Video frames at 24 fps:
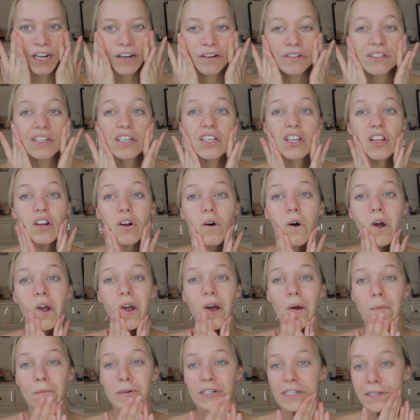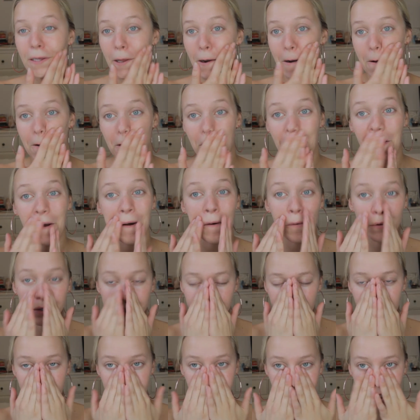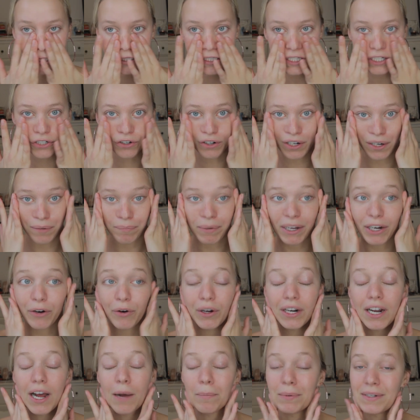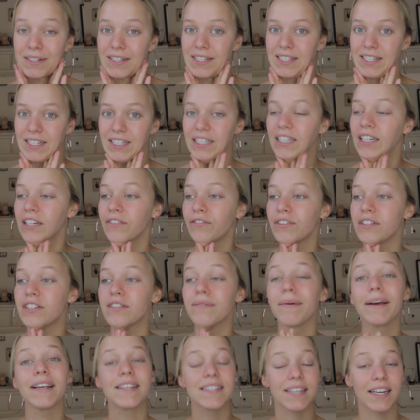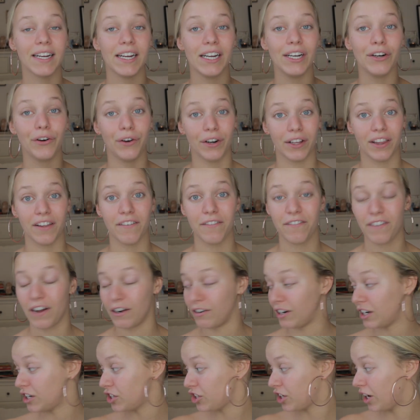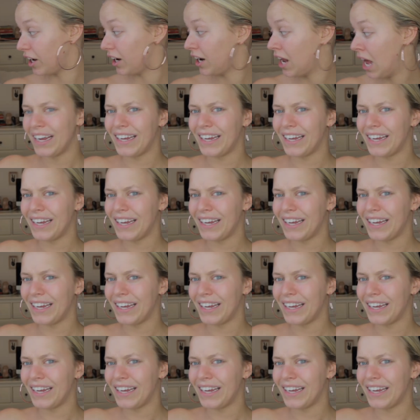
I was like, you know what, I'm just gonna go to the drugstore and pick one up and see if it's my skin or the foundation.